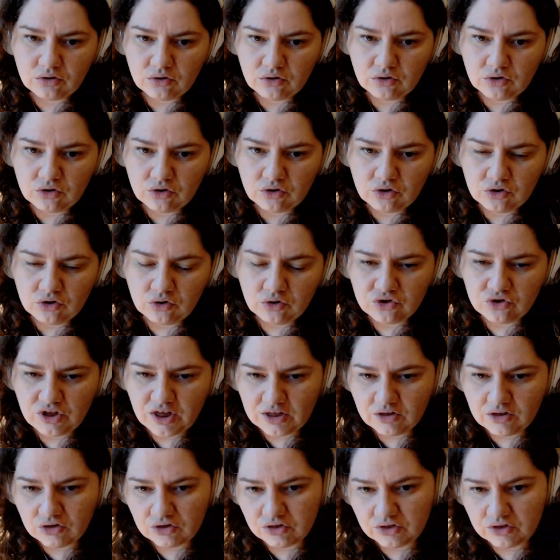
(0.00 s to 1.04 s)
you
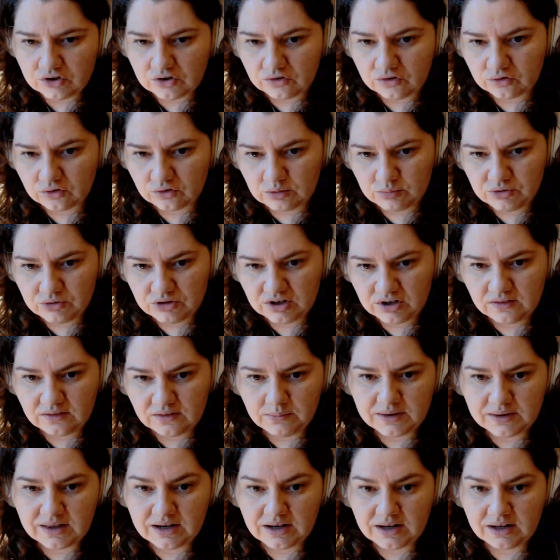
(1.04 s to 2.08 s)
change the description in the
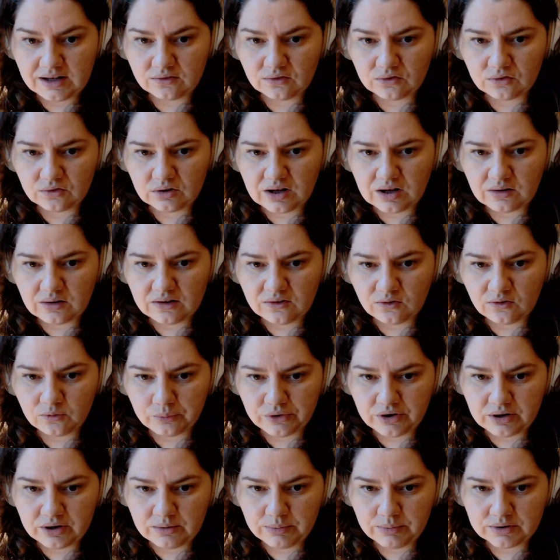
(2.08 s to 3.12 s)
beginning. So now he's
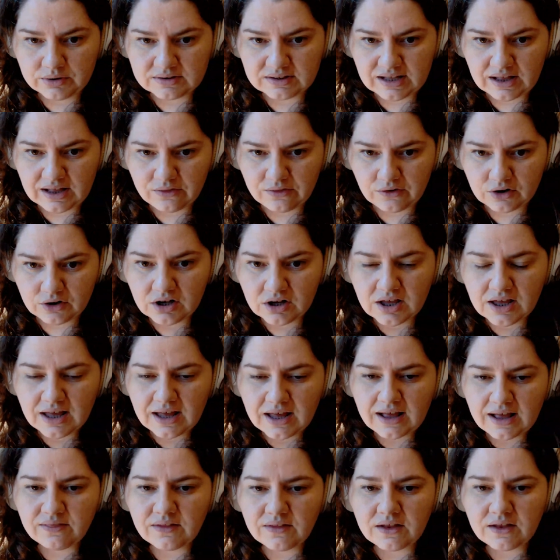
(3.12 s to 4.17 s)
pretty put together.
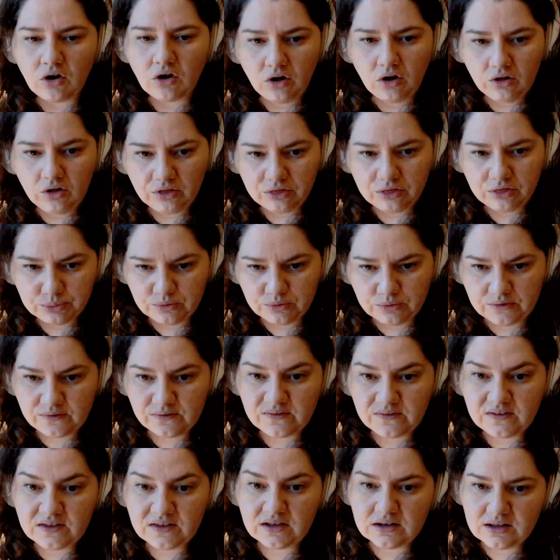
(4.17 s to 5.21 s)
And then all through the
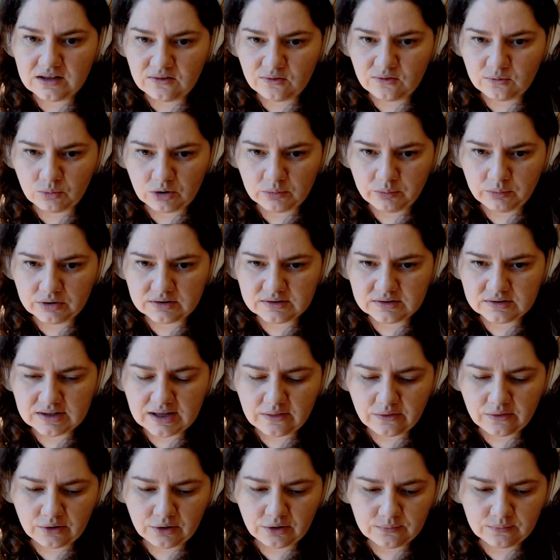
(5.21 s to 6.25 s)
scene, he's more put
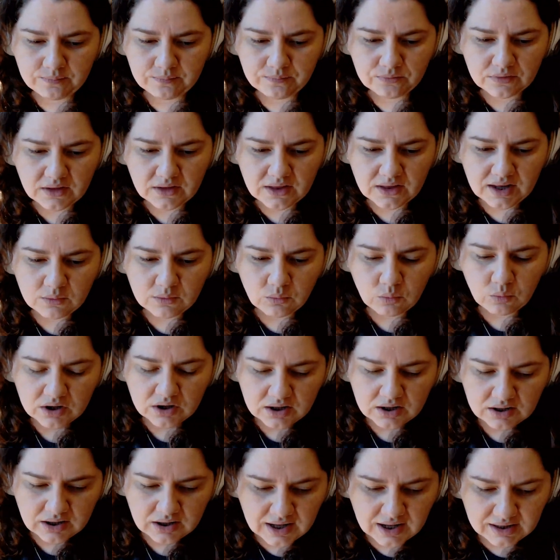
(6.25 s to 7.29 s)
together. And I wanted
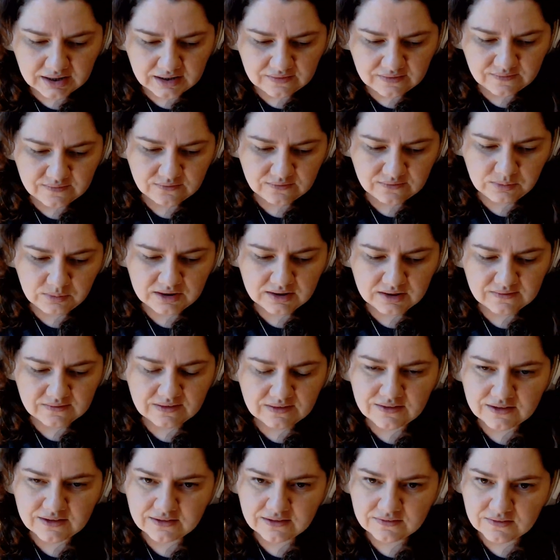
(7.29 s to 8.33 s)
to highlight this because I
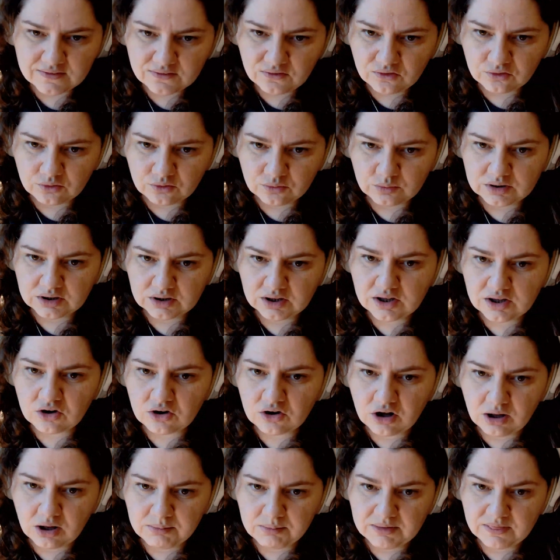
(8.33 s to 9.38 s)
think this is a really
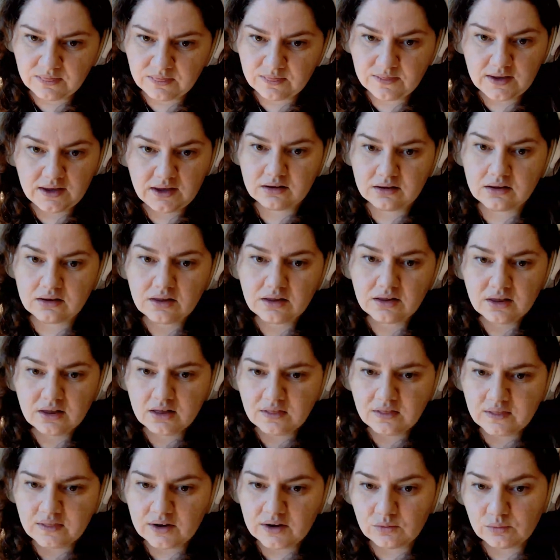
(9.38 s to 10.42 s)
common thing
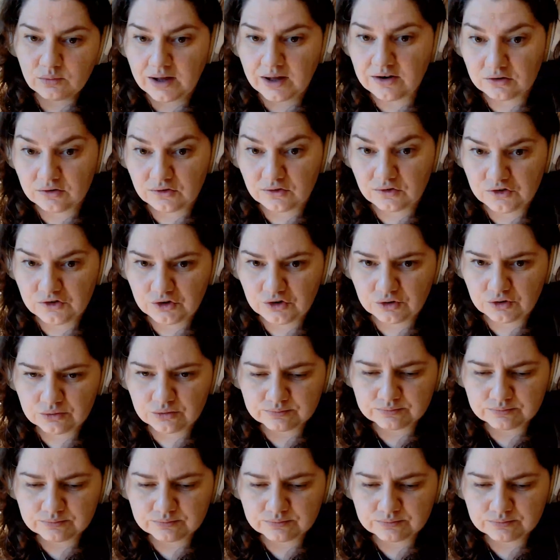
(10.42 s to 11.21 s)
that writers do,